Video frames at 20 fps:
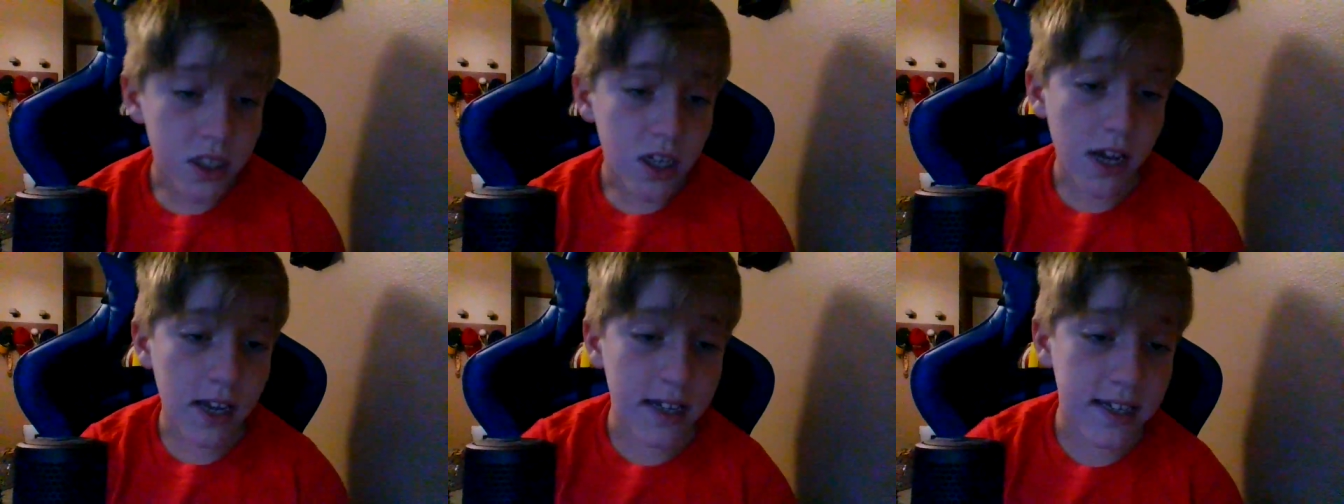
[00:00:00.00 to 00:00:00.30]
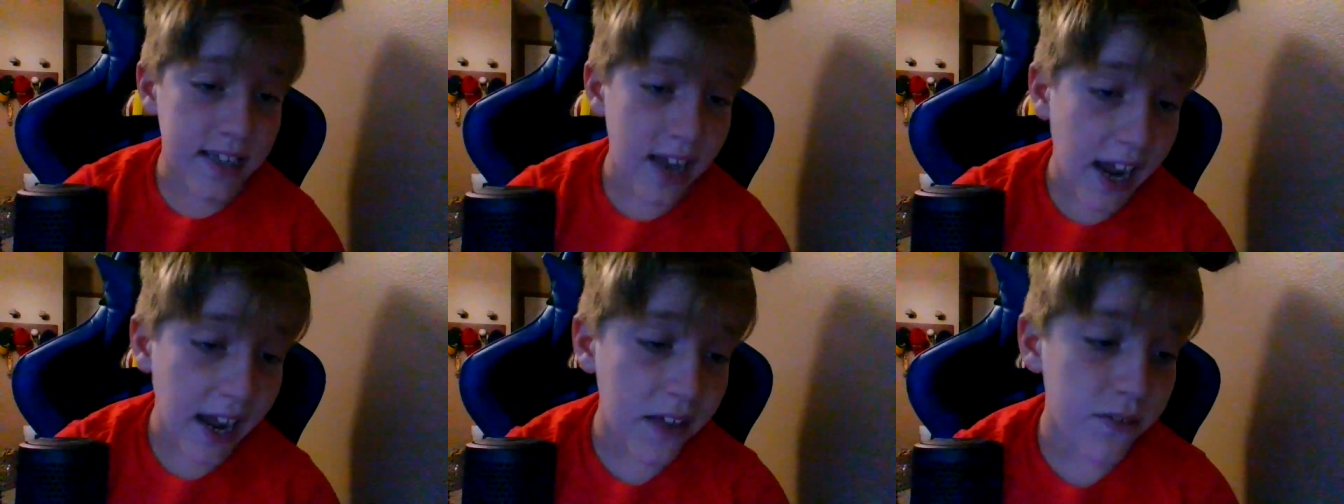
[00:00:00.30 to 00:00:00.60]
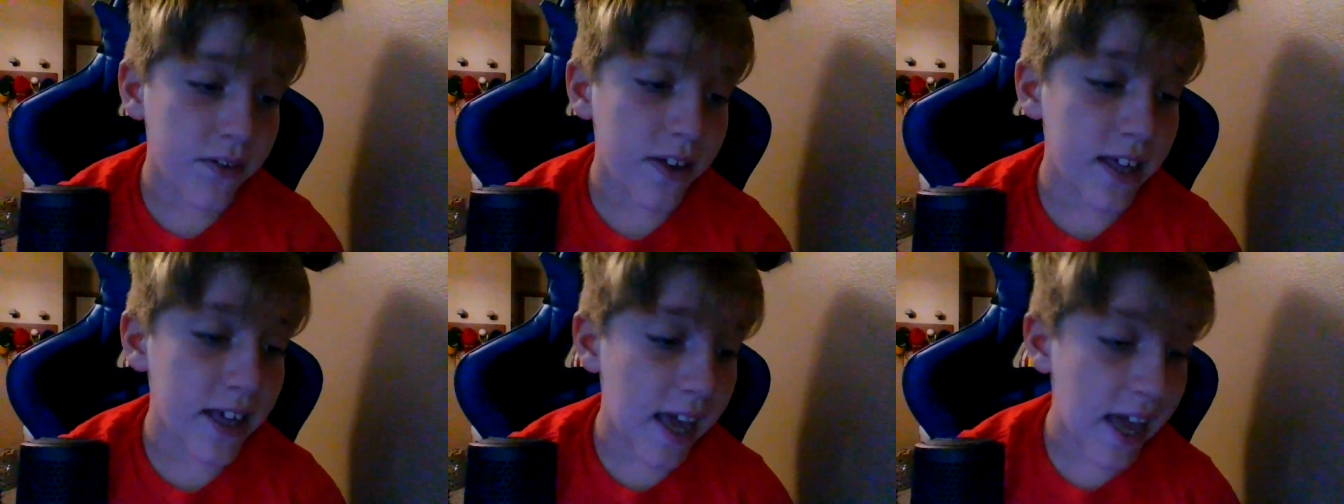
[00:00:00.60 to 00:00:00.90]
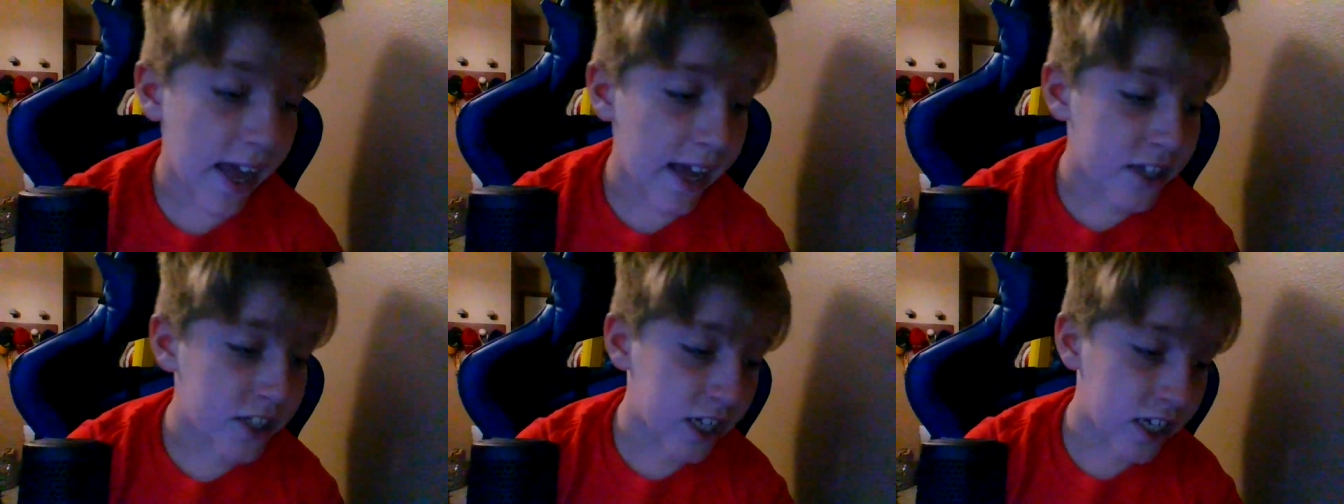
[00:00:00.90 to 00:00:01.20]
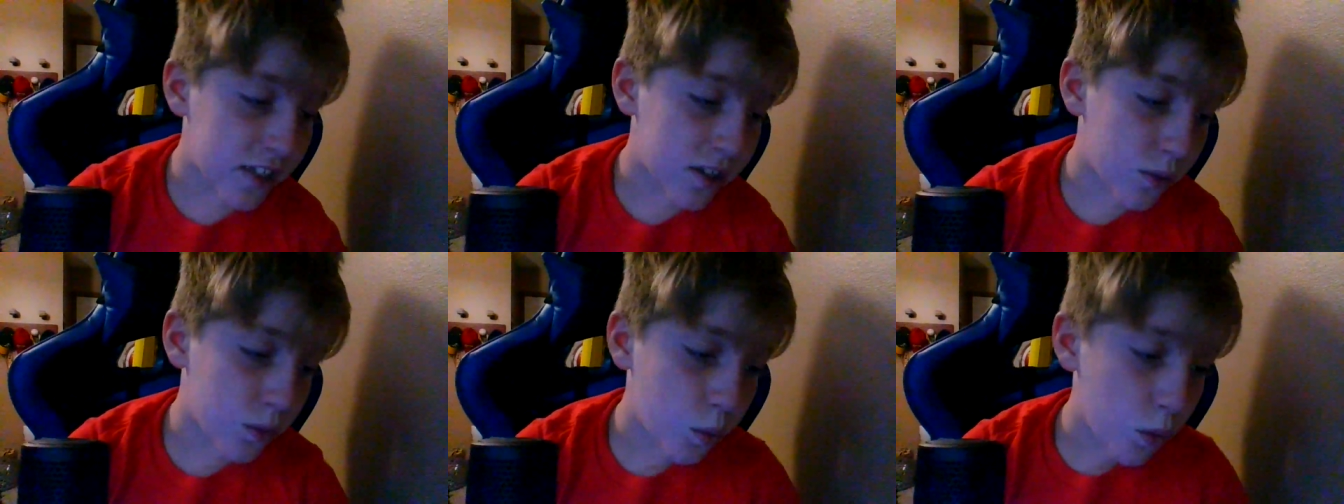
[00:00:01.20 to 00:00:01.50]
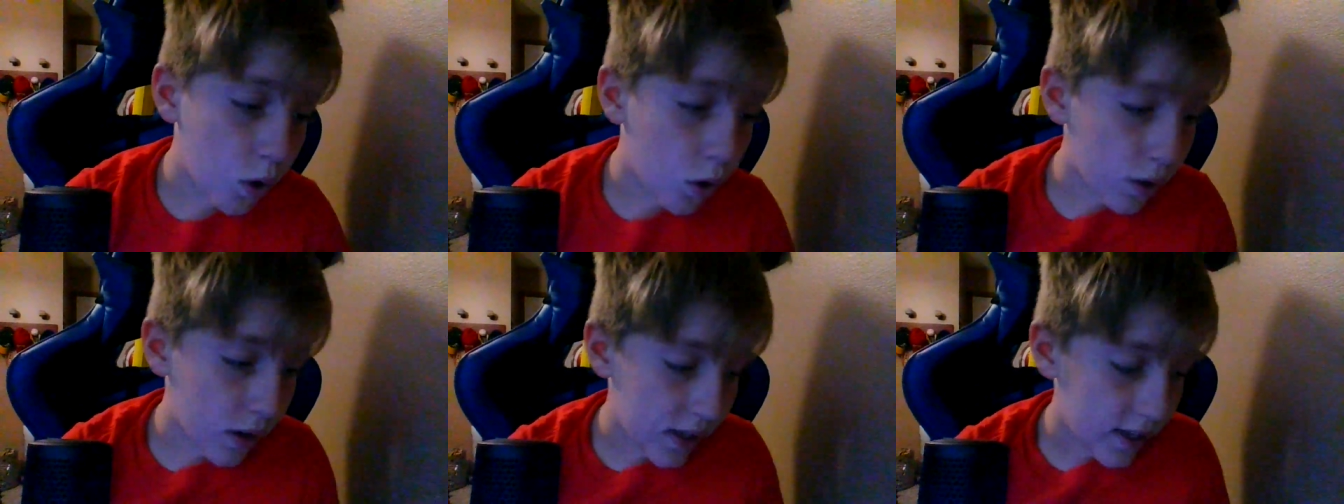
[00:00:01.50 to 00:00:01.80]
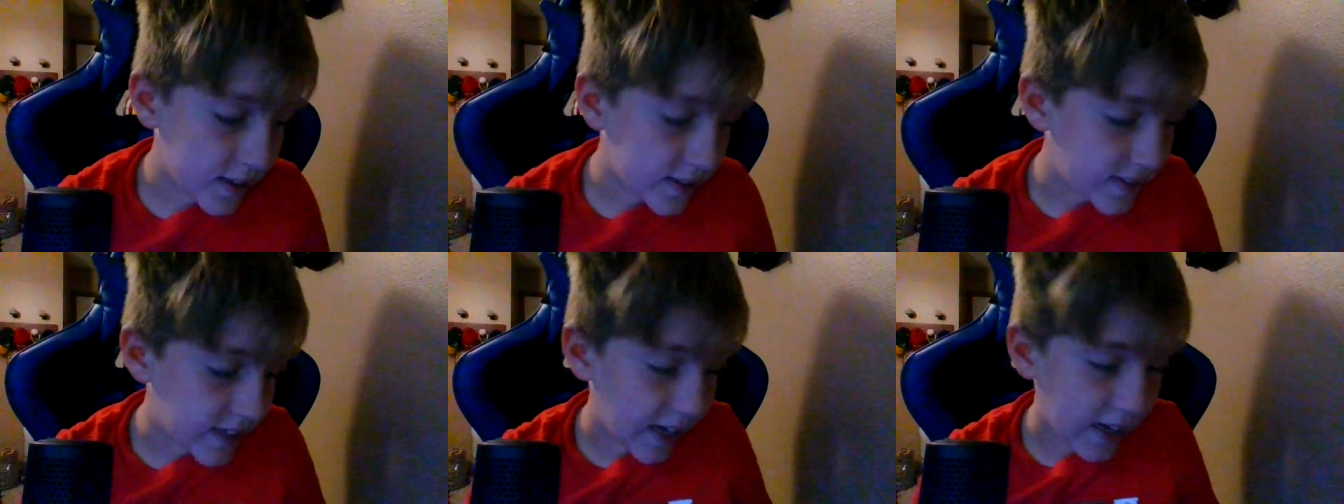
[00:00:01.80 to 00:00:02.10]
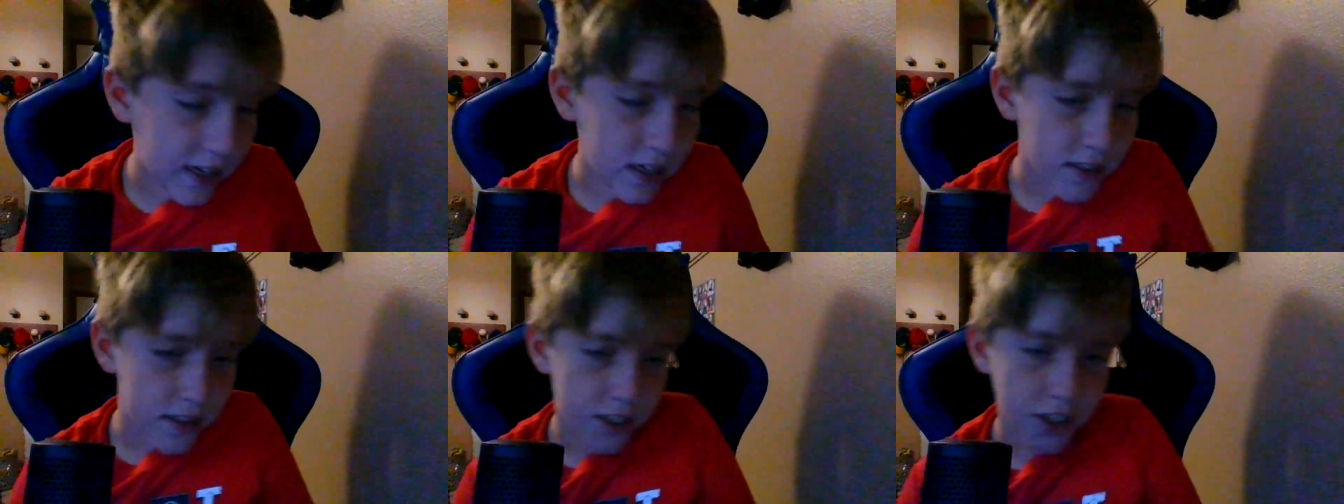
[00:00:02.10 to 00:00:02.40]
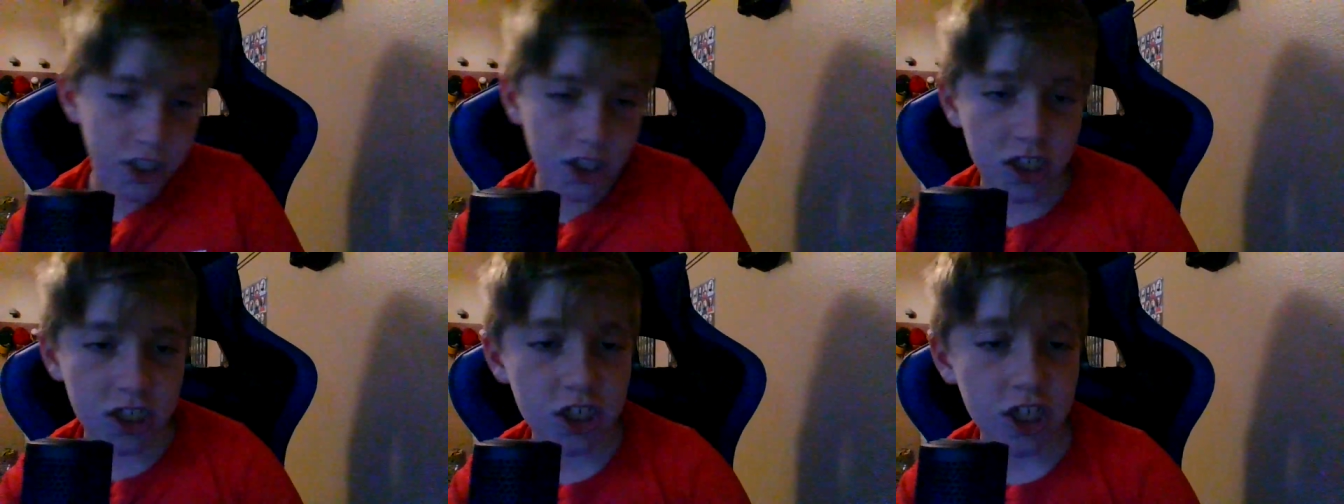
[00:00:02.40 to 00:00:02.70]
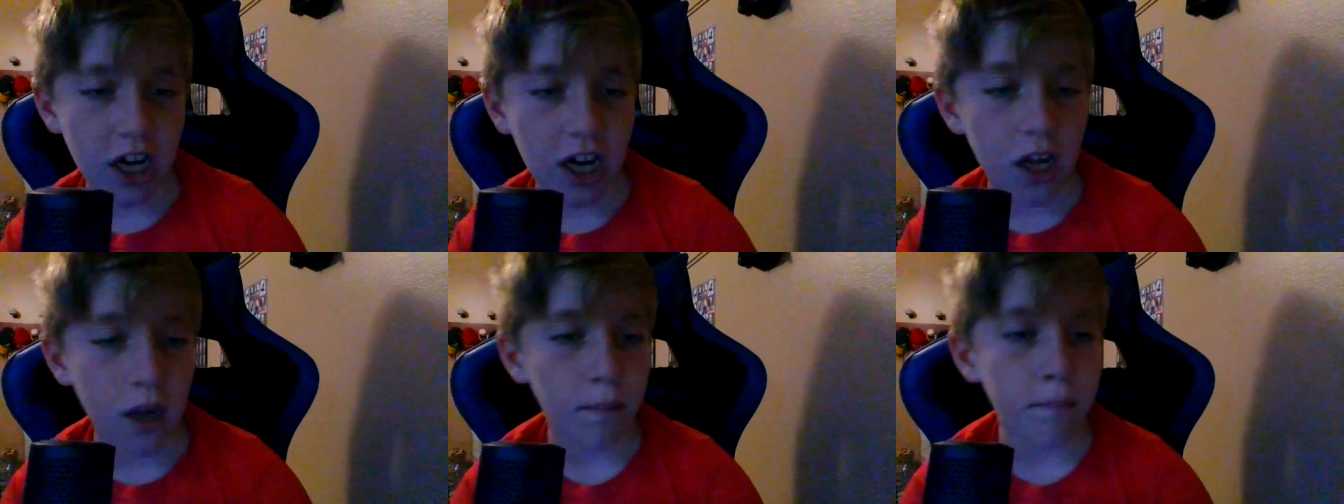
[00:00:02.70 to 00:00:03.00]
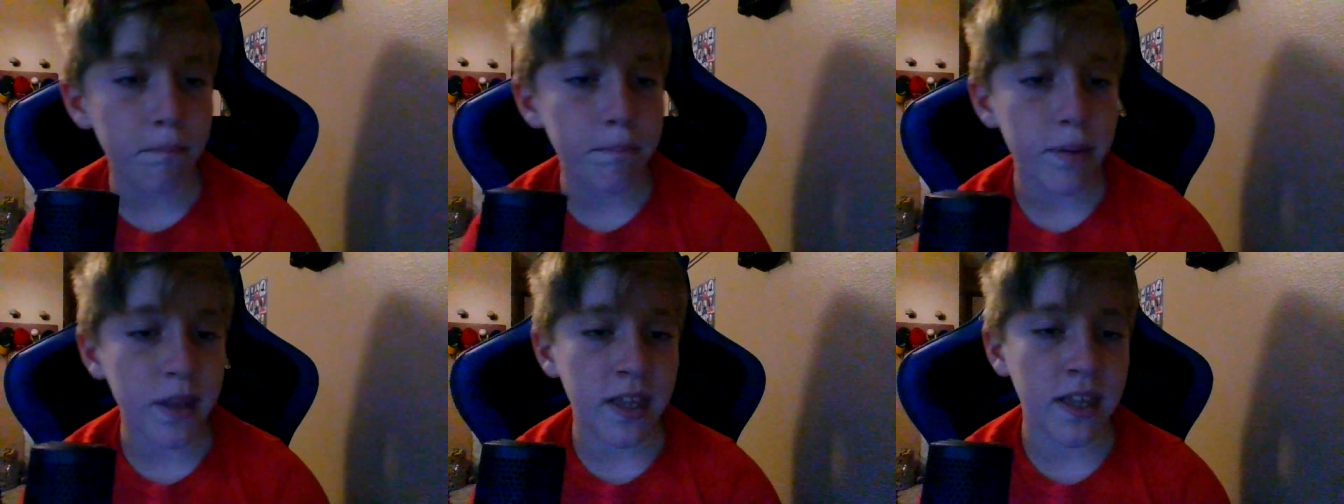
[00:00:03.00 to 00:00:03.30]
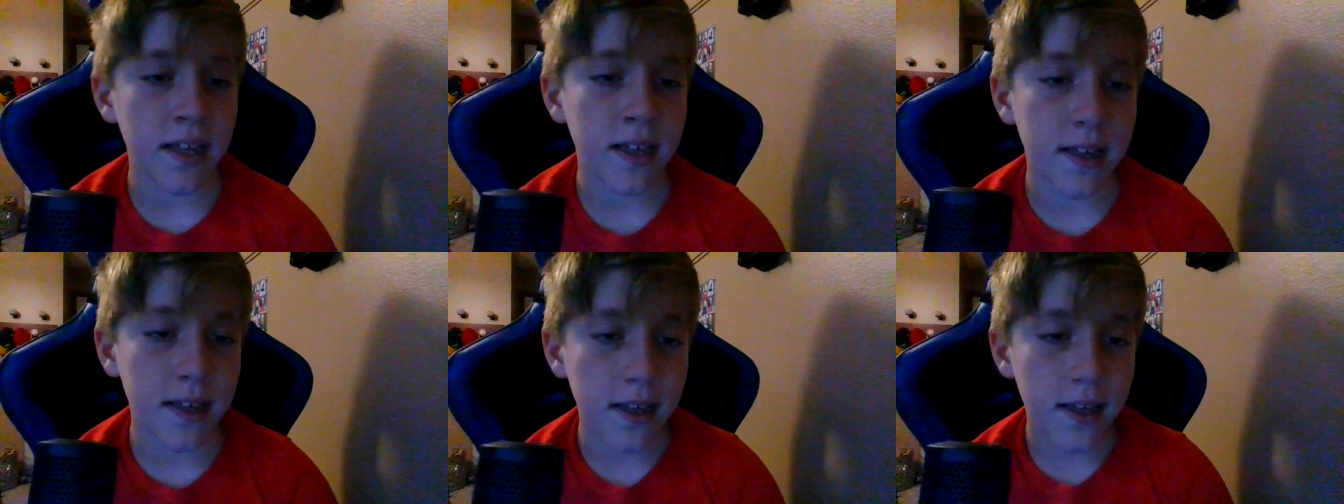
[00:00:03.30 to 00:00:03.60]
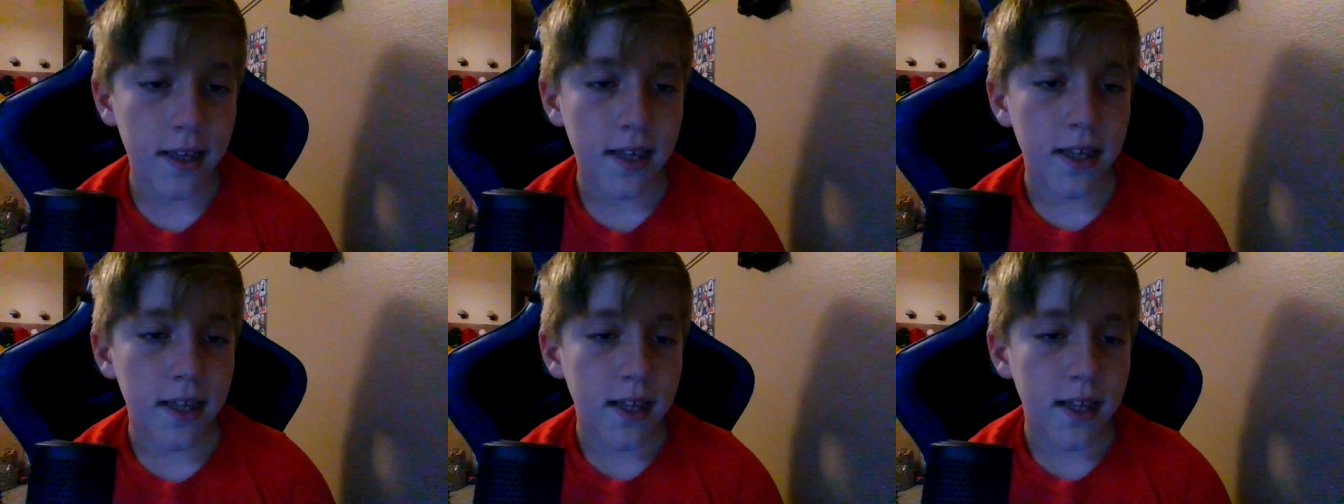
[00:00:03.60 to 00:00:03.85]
A diving catch at the wall, guys, like a jumping